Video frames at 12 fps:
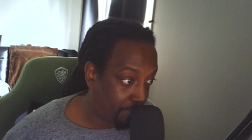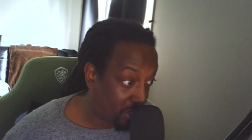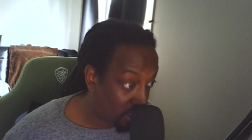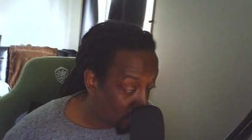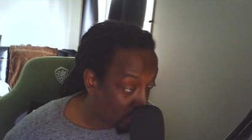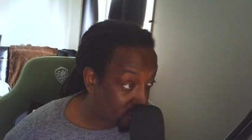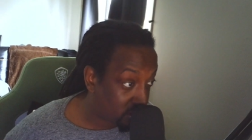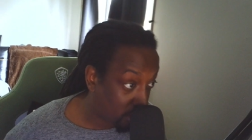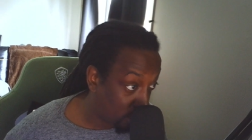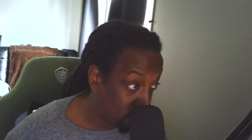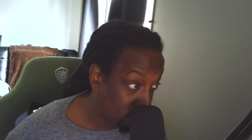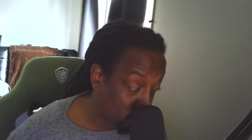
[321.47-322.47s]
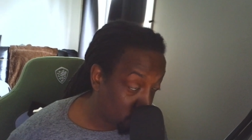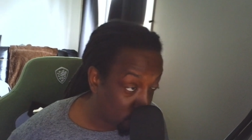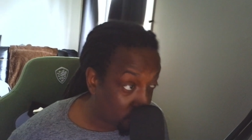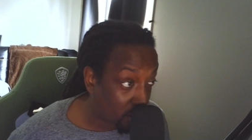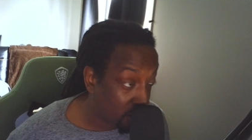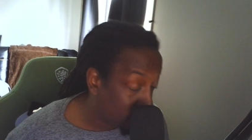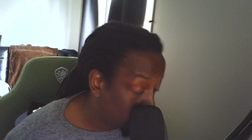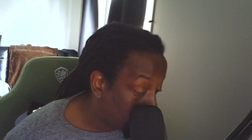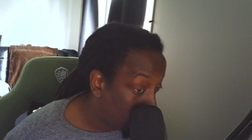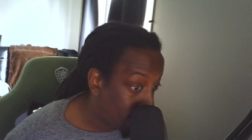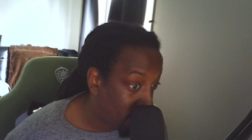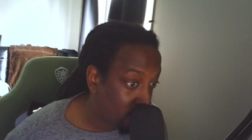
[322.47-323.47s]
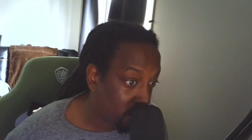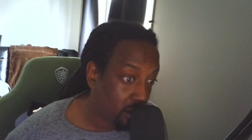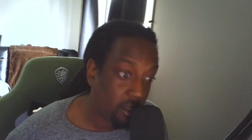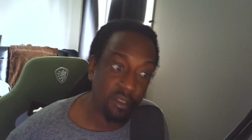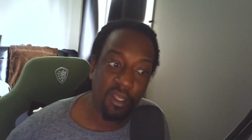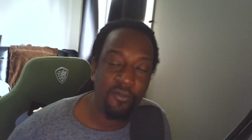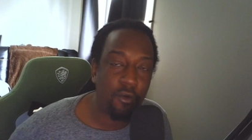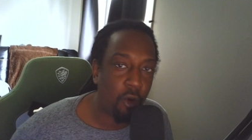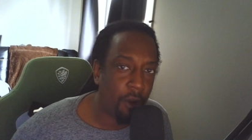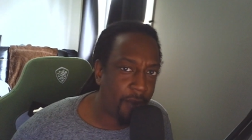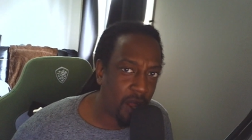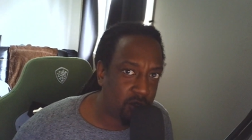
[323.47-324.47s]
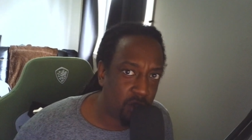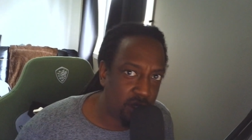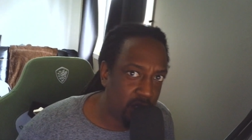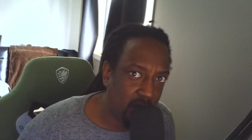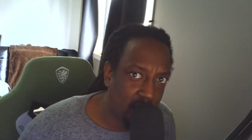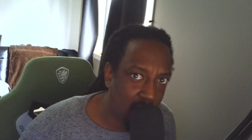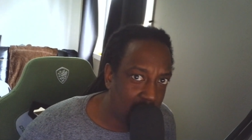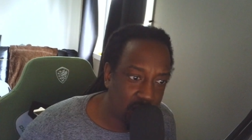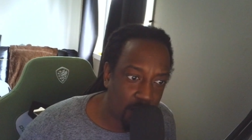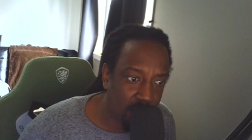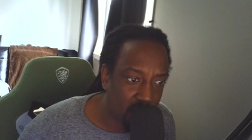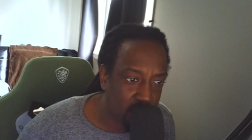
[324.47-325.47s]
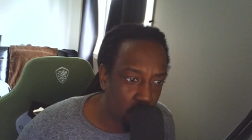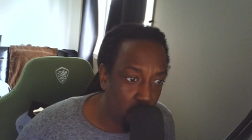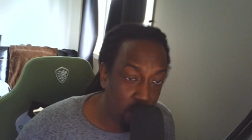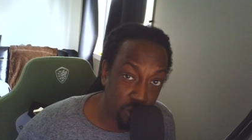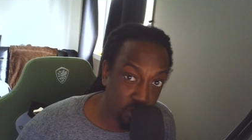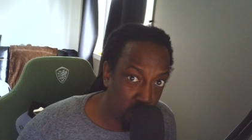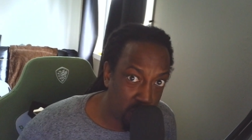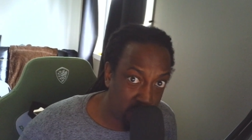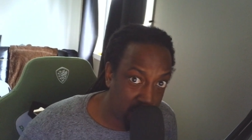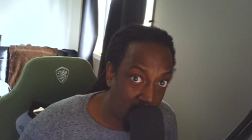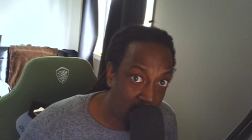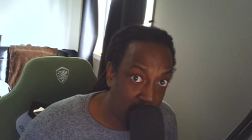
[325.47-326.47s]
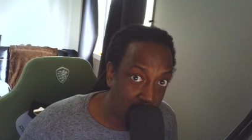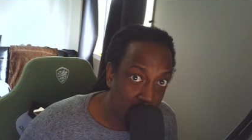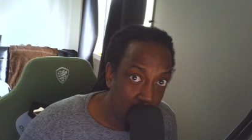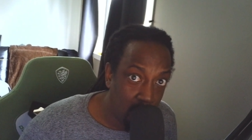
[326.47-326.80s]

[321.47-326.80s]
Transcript: PK is starting to work a little bit better because even going back to the last game against the Oilers, we were down